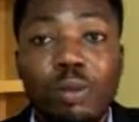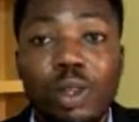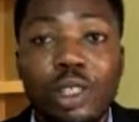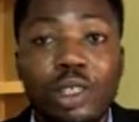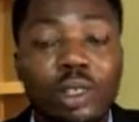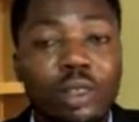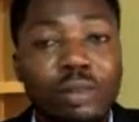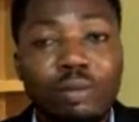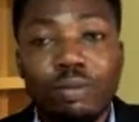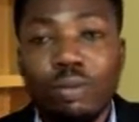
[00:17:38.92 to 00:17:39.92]

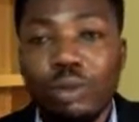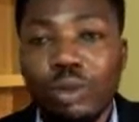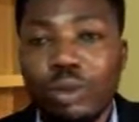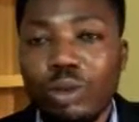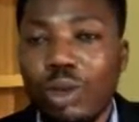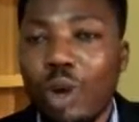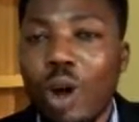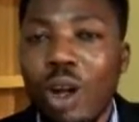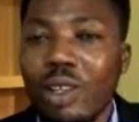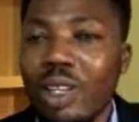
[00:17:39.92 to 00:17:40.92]
please go
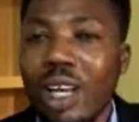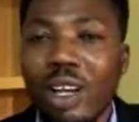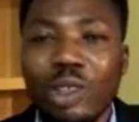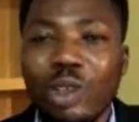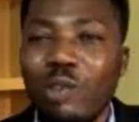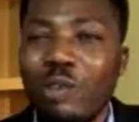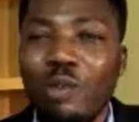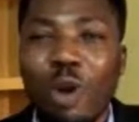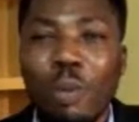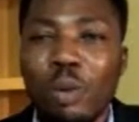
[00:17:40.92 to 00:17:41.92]
out there. There are a lot
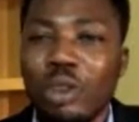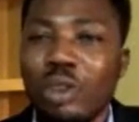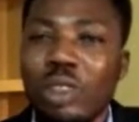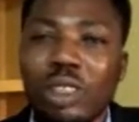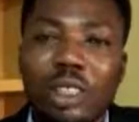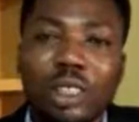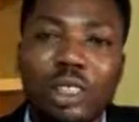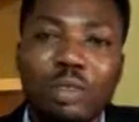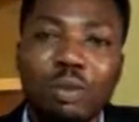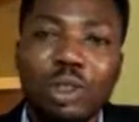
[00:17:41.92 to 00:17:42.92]
of opportunities
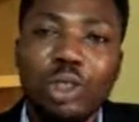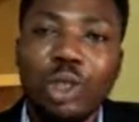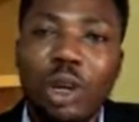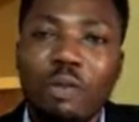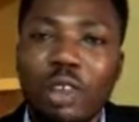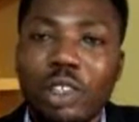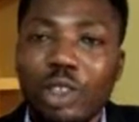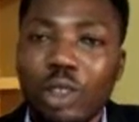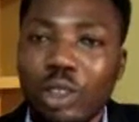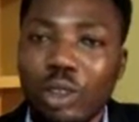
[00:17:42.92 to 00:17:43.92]
in which you can
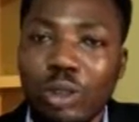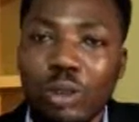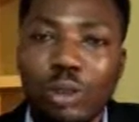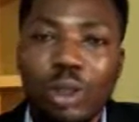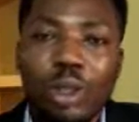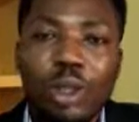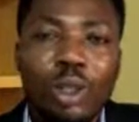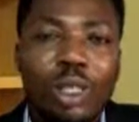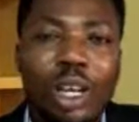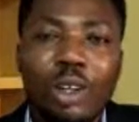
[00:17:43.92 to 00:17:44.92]
venture into.
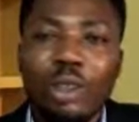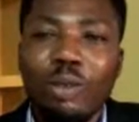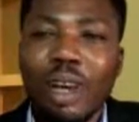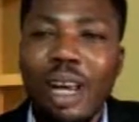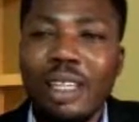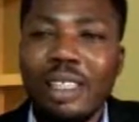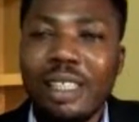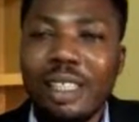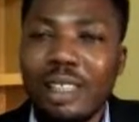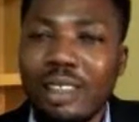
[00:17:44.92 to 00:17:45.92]
There are a lot of
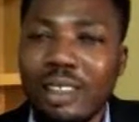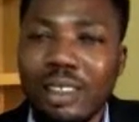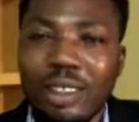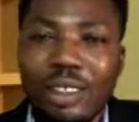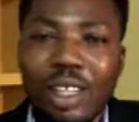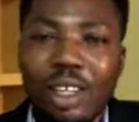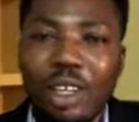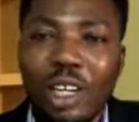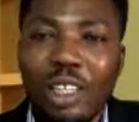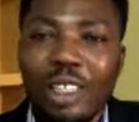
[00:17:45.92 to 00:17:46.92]
ideas that you
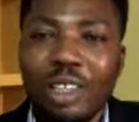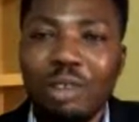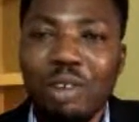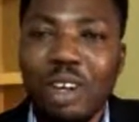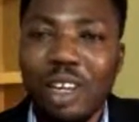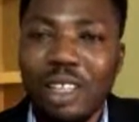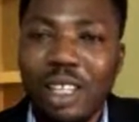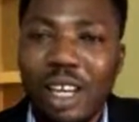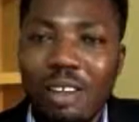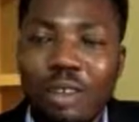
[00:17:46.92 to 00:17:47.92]
can create.
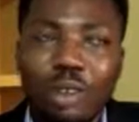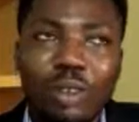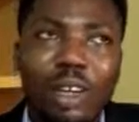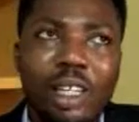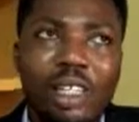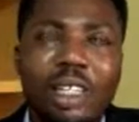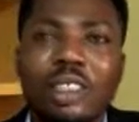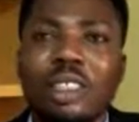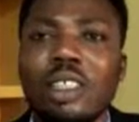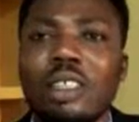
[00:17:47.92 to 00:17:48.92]
There are a lot of ideas